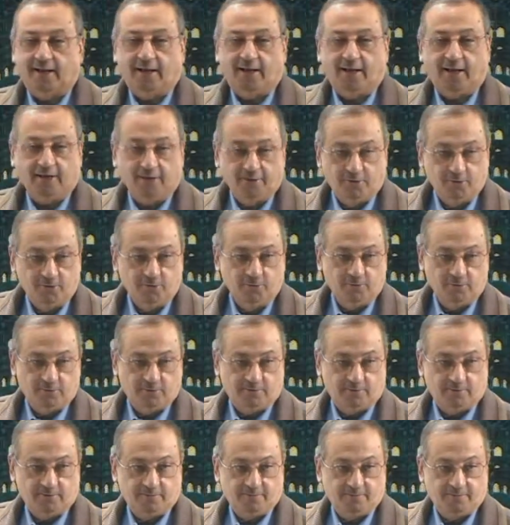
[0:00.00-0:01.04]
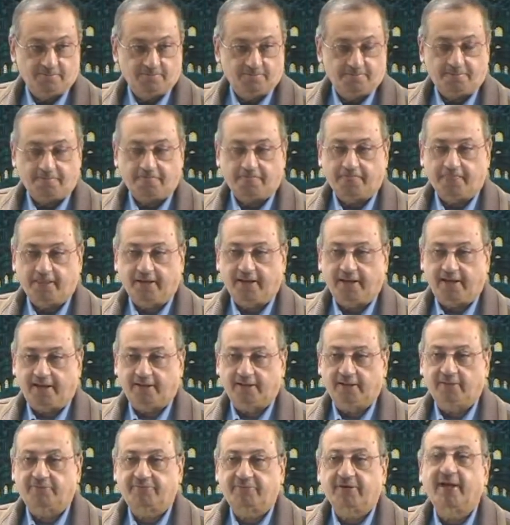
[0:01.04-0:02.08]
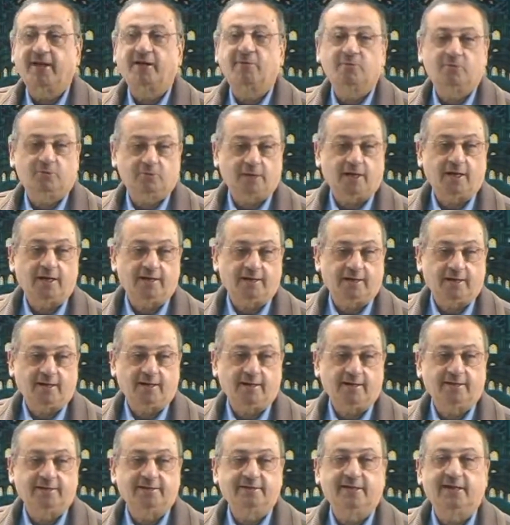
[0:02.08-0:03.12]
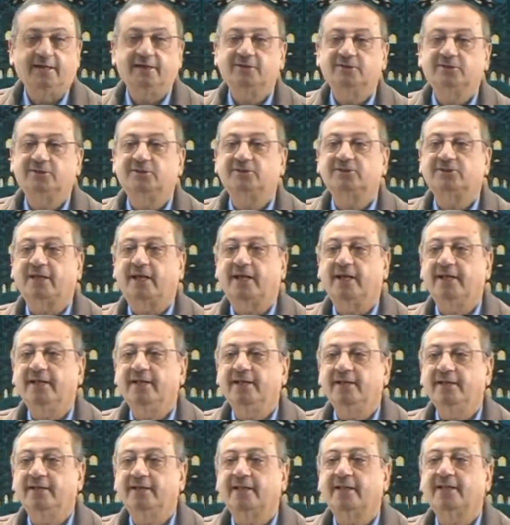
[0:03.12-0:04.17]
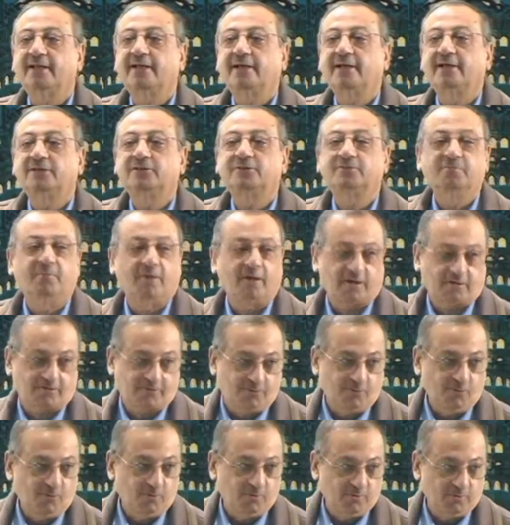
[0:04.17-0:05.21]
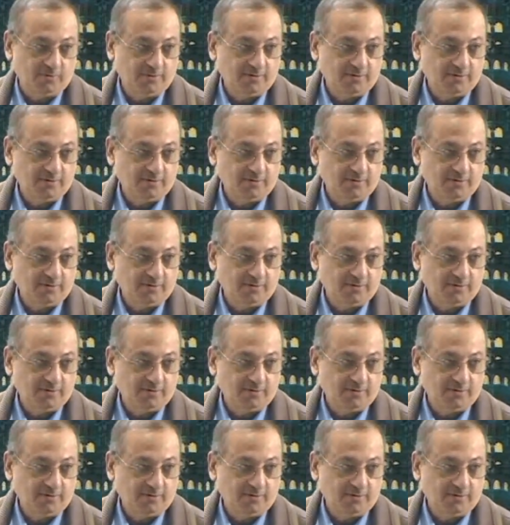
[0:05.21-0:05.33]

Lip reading: a noon in the Fi'al Mudariya, that is a sign that it is marfu.